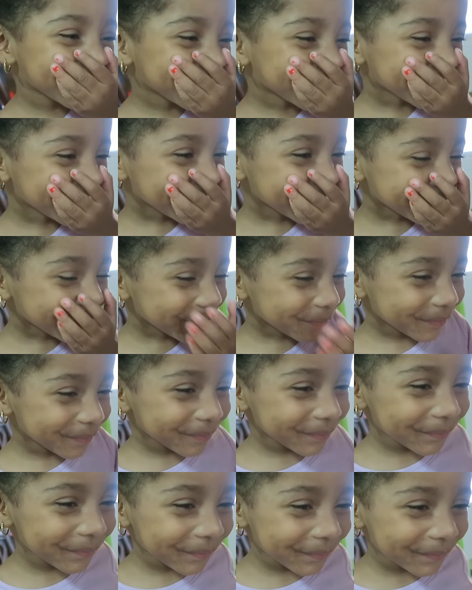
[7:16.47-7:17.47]
It's
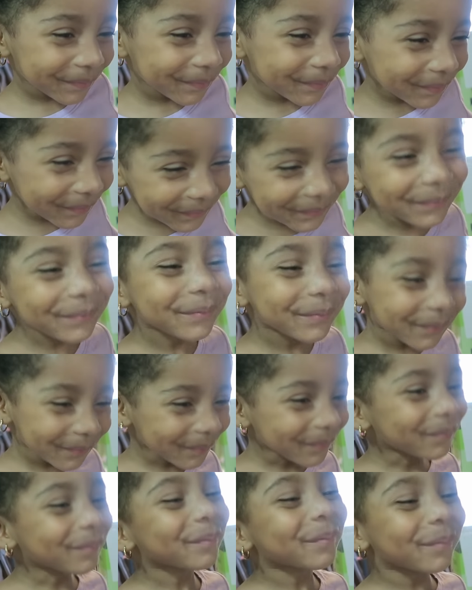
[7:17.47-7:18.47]
delicious.
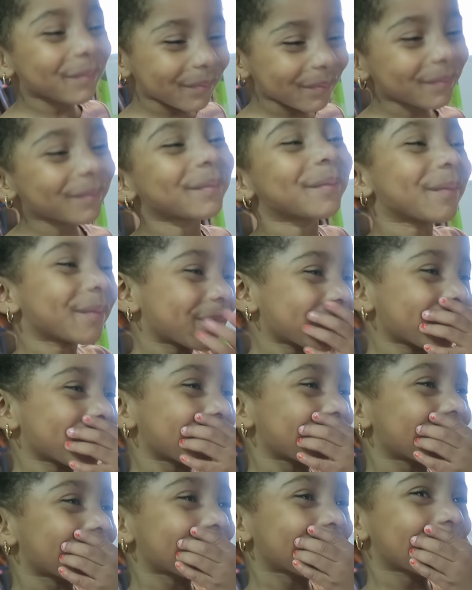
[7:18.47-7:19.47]

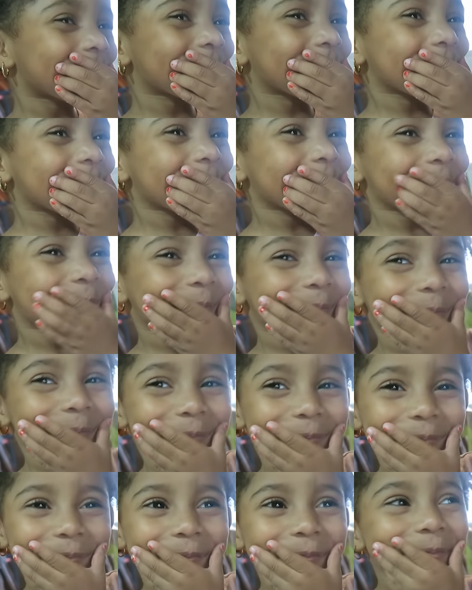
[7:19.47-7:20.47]
Mmm, give me
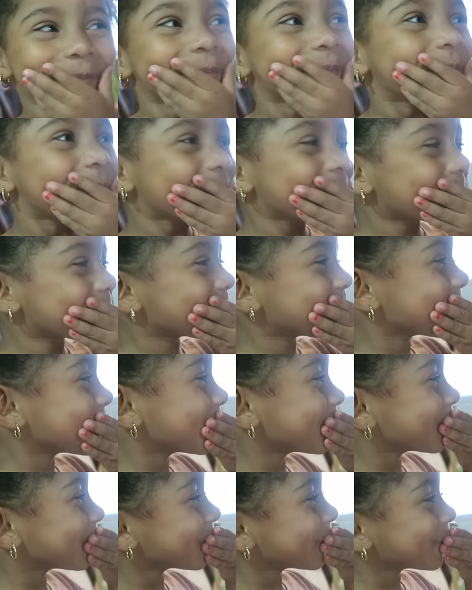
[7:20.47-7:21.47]
five. We made a
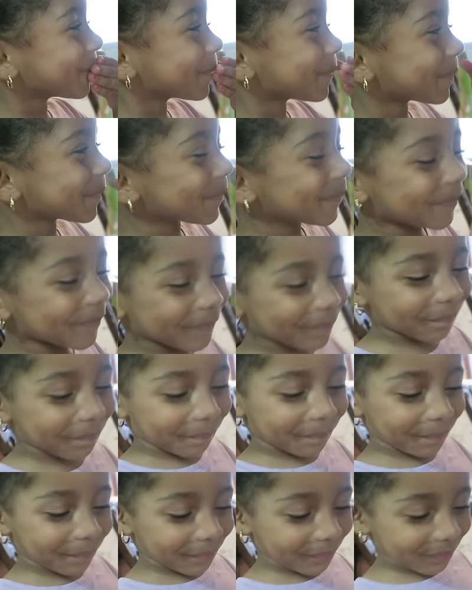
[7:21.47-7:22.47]
good smoothie.